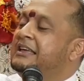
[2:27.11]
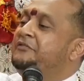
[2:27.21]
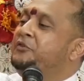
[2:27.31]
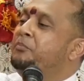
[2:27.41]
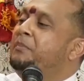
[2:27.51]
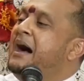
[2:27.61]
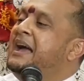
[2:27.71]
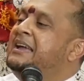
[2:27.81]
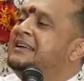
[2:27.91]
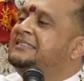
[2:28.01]
if you
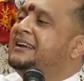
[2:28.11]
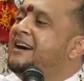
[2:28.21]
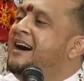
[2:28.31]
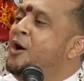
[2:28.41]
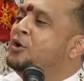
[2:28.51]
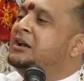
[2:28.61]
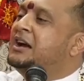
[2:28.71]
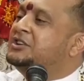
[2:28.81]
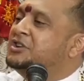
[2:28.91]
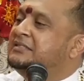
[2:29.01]
buy the car on a
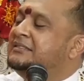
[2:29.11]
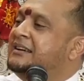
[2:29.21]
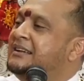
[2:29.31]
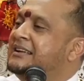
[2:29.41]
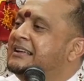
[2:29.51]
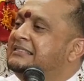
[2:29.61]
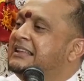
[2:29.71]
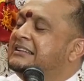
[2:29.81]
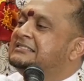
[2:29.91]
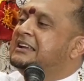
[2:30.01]
nakshatra,
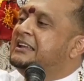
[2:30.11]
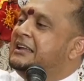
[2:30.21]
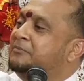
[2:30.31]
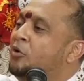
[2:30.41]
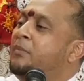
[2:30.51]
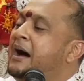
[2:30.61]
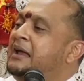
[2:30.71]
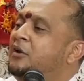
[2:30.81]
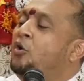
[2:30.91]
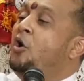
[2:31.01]
that is an
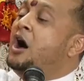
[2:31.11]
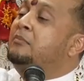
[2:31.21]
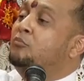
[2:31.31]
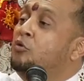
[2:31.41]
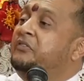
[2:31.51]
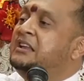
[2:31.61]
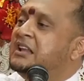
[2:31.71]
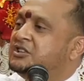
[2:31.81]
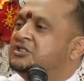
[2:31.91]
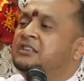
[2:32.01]
immobile or unmoving
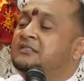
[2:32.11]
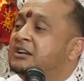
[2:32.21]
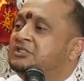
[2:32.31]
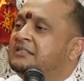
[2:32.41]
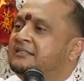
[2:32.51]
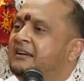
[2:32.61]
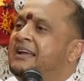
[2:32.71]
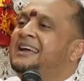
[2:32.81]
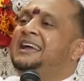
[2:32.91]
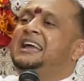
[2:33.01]
nakshatra,
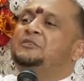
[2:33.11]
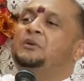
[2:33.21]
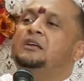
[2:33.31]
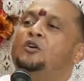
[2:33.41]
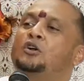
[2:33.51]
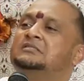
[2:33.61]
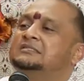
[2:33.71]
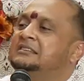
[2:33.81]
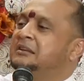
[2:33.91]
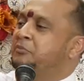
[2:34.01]
it will
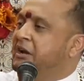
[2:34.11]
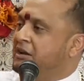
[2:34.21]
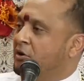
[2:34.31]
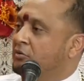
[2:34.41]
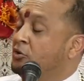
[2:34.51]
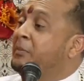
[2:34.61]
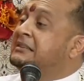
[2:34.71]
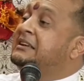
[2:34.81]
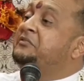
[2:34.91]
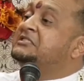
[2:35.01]
constantly break down. No
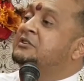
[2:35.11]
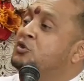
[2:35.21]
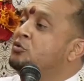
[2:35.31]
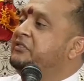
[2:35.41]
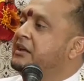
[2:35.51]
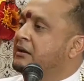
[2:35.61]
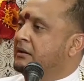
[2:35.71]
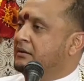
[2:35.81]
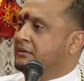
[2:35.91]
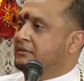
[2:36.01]
matter if it's a new
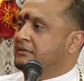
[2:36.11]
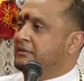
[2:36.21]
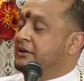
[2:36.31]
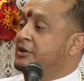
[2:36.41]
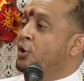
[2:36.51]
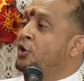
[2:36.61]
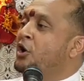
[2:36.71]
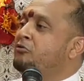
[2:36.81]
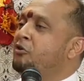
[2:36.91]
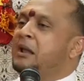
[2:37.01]
vehicle. You're going
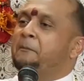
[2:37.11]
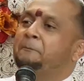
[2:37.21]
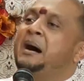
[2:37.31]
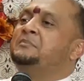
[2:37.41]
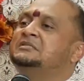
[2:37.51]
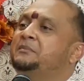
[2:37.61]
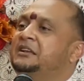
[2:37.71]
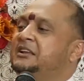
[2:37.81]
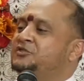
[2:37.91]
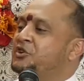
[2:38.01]
down the road, bam,
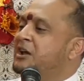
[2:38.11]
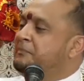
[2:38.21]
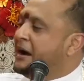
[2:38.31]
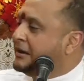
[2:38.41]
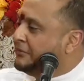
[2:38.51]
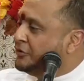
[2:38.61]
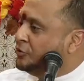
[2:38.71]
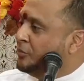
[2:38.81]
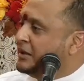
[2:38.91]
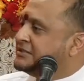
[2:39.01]
somebody hit you. You had a packet up for
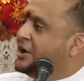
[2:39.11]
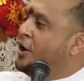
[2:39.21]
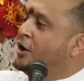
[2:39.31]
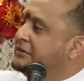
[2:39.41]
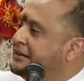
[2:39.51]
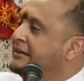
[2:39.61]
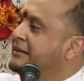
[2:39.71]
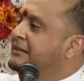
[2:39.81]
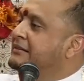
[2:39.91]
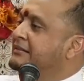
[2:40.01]
two months until
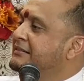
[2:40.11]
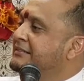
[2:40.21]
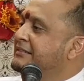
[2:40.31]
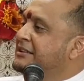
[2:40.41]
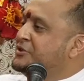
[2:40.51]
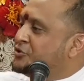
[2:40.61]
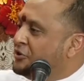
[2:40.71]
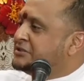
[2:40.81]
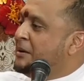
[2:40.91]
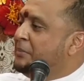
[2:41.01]
the
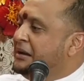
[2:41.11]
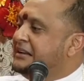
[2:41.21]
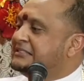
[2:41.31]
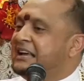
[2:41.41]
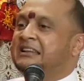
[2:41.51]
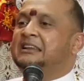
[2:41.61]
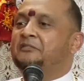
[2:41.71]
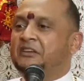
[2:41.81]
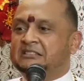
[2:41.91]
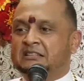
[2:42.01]
insurance company decided
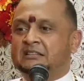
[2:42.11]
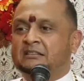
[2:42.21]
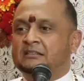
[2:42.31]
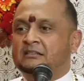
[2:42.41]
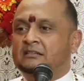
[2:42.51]
they'll fix it.